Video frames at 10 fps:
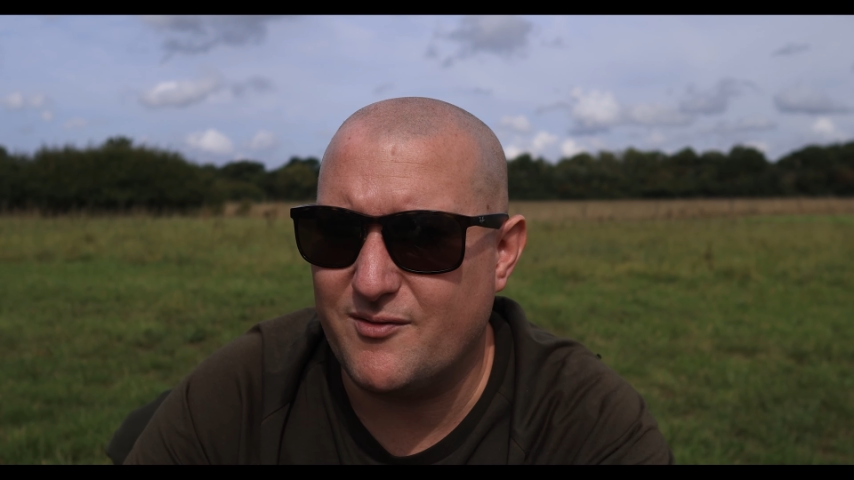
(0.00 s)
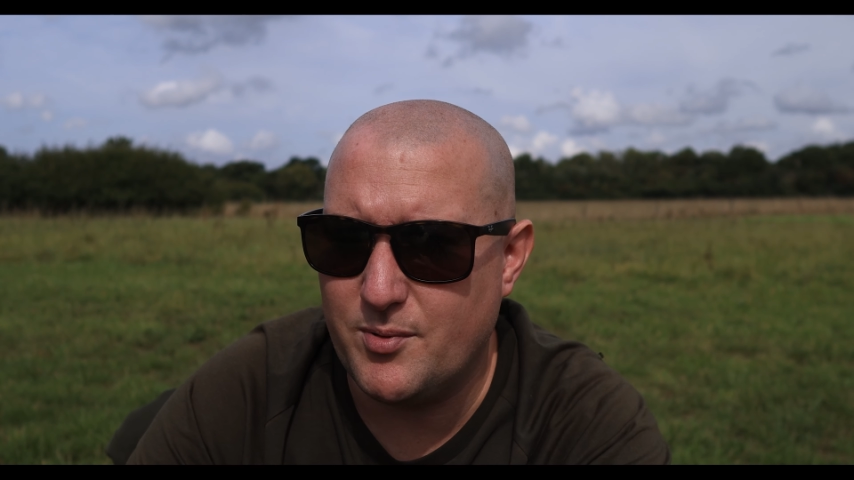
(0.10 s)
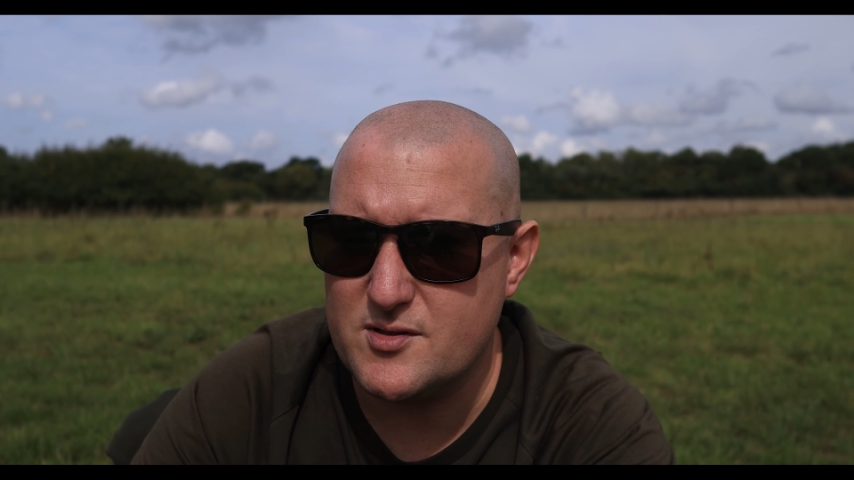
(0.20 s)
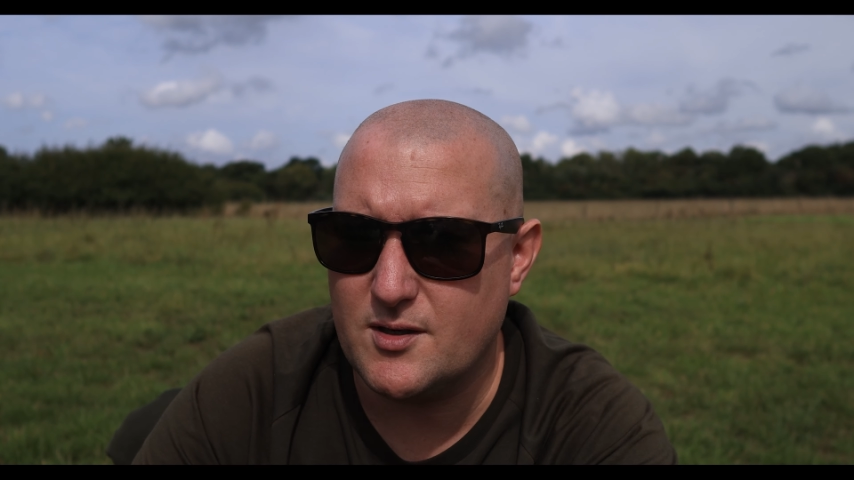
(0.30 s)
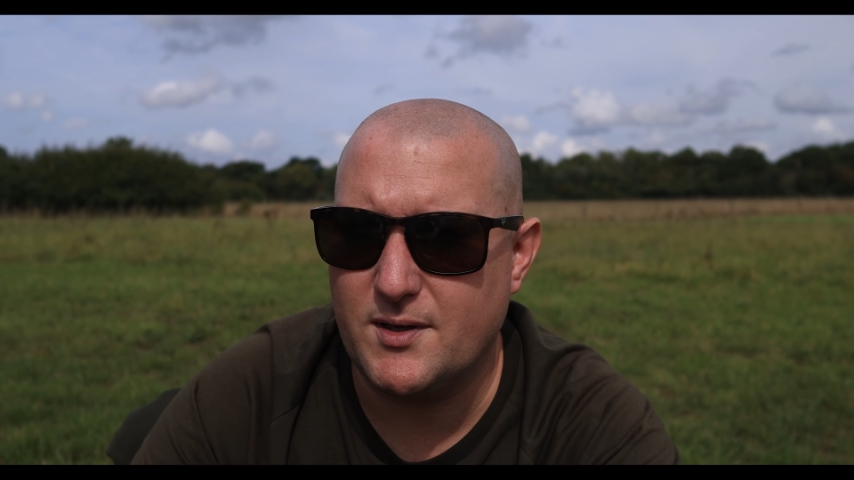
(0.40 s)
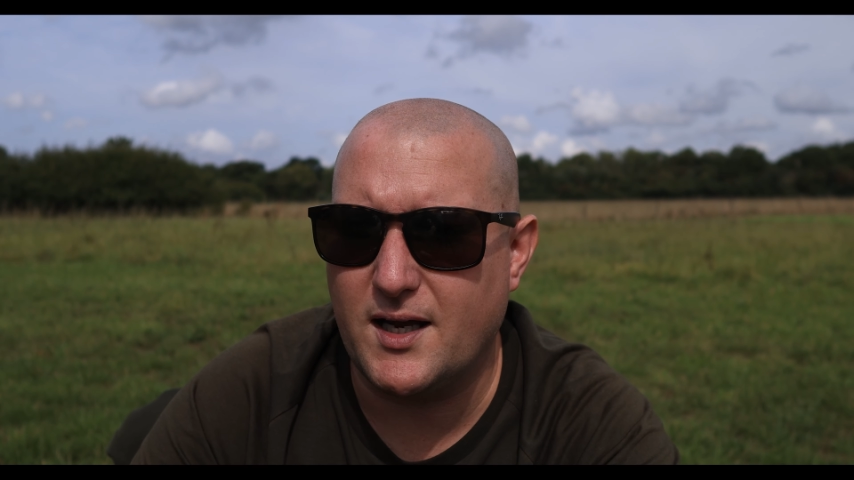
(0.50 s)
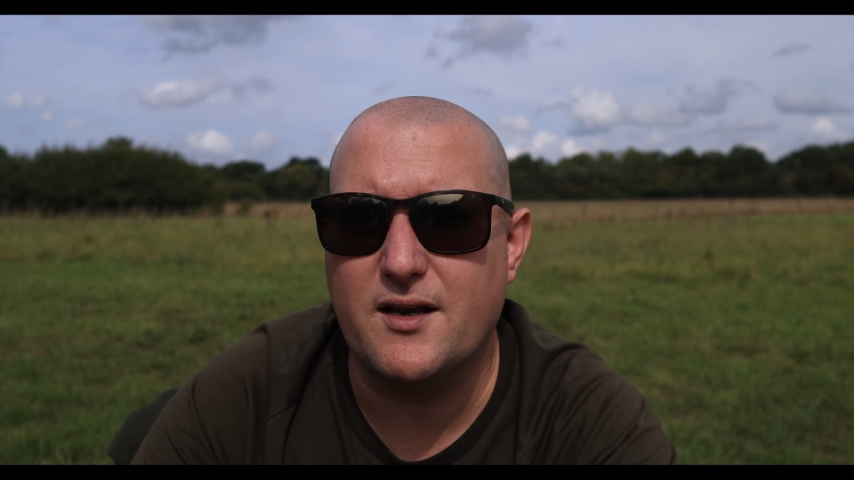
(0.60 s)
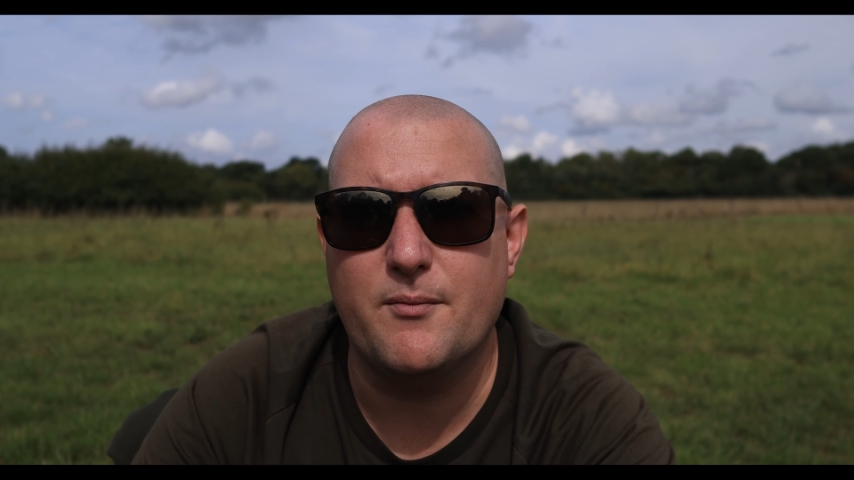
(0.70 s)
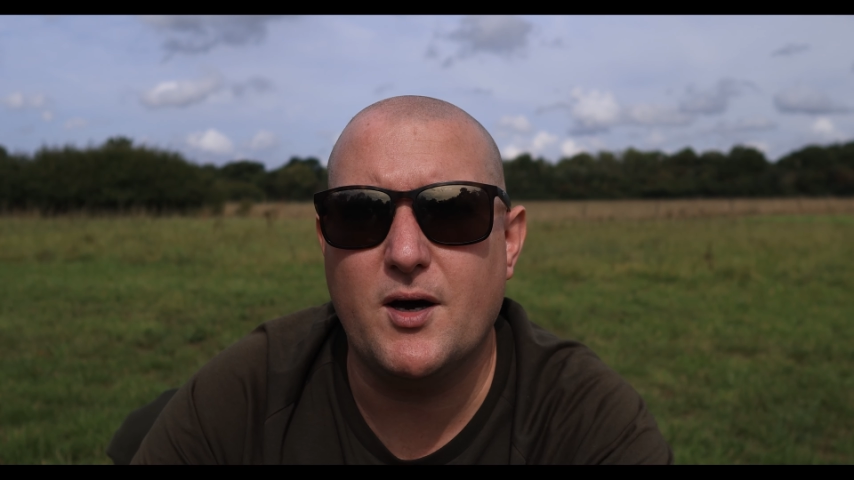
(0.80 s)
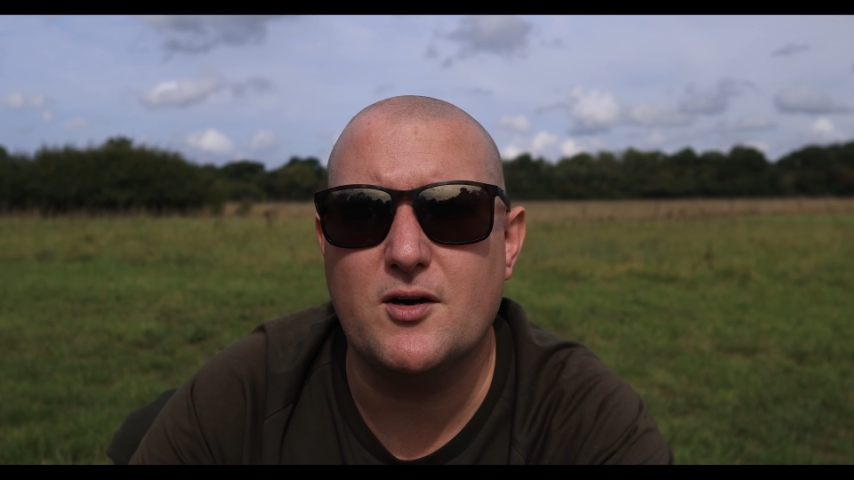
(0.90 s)
I've put some down
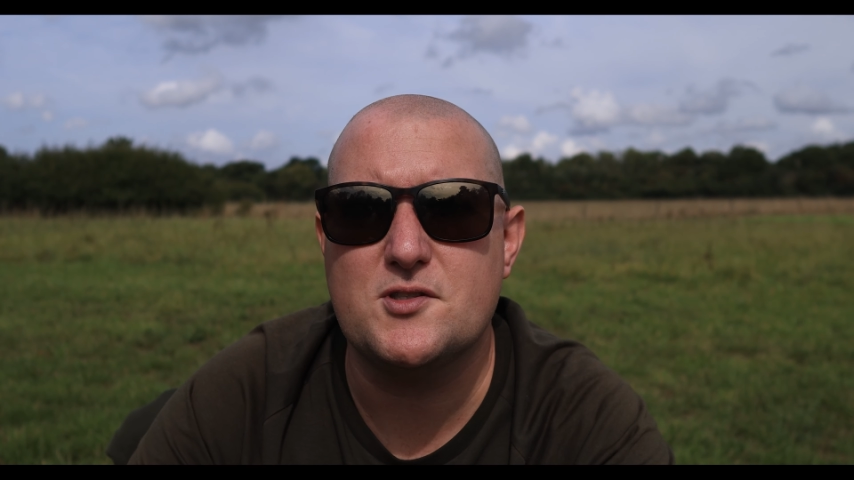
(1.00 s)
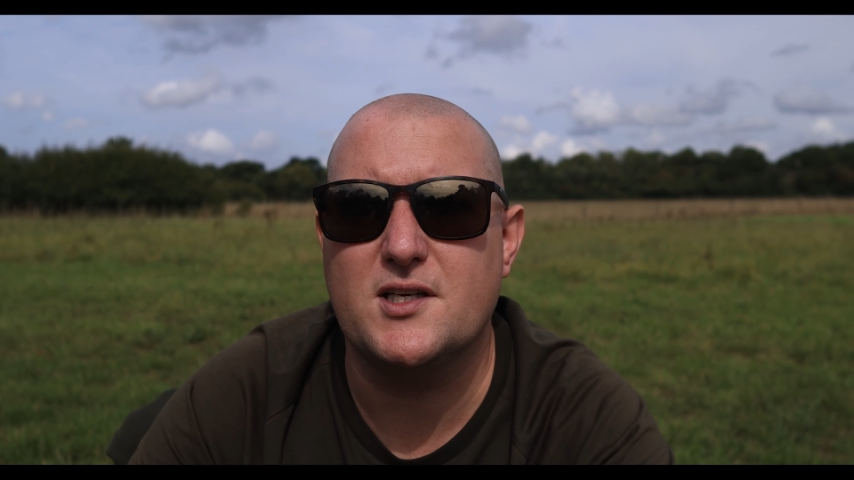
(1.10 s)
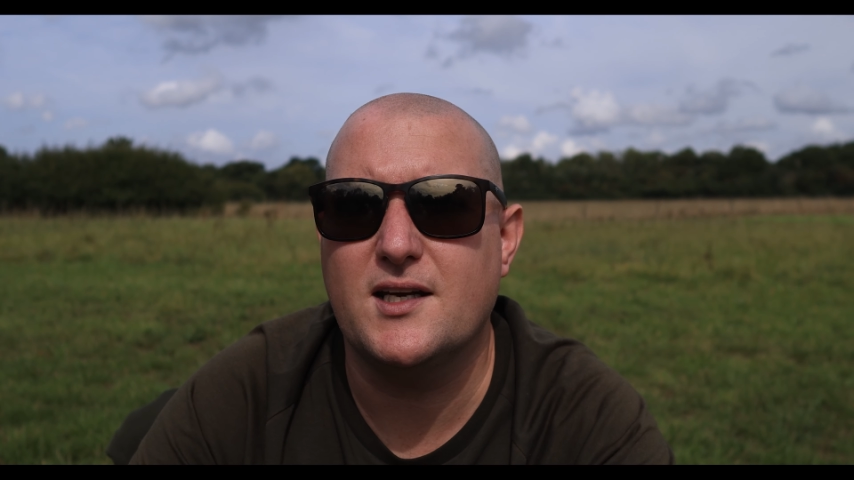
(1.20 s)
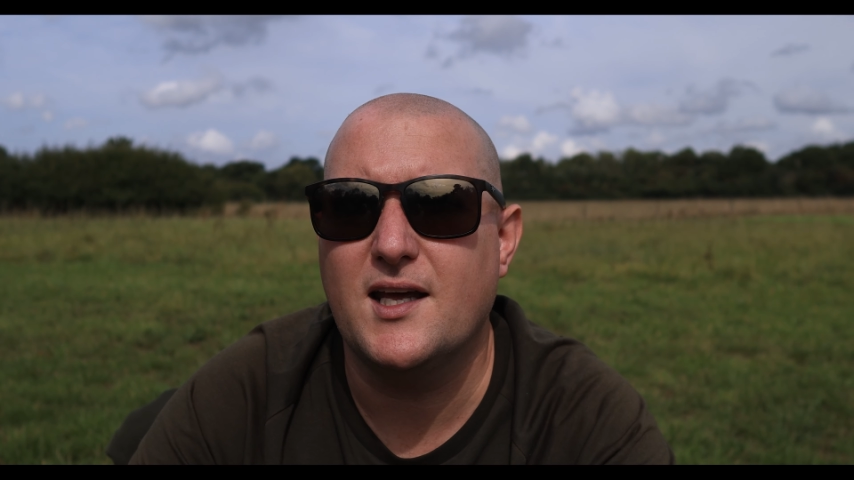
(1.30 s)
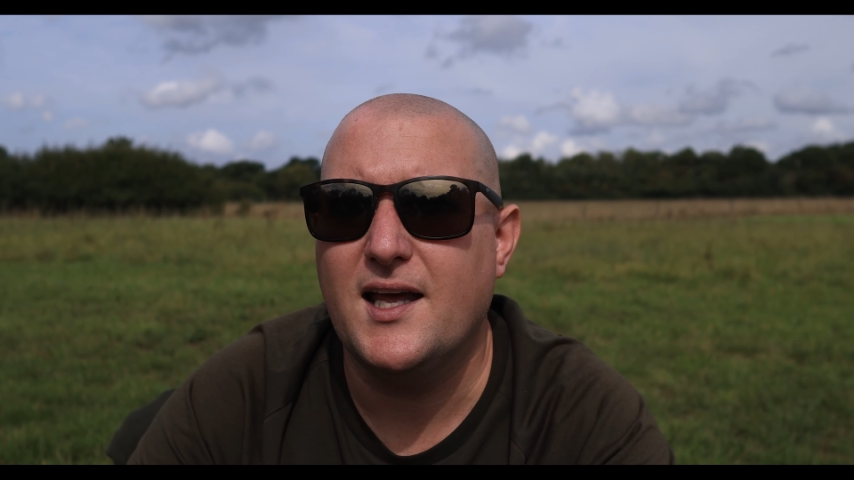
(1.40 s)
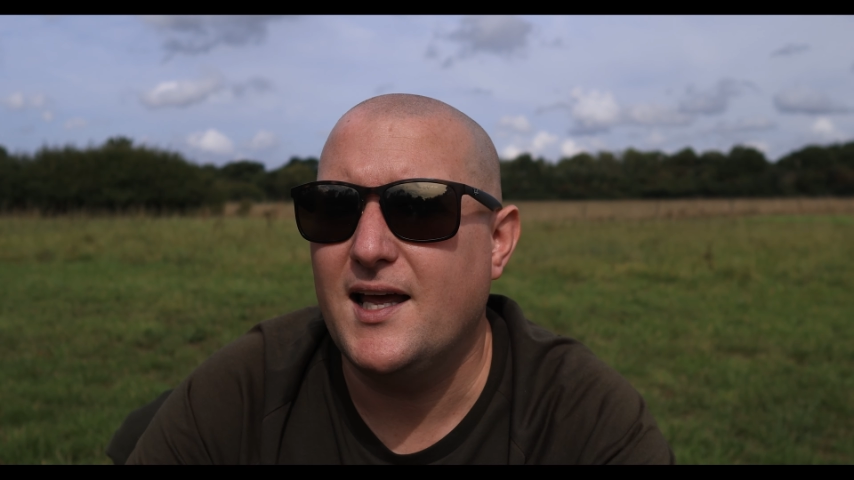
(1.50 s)
in the margin,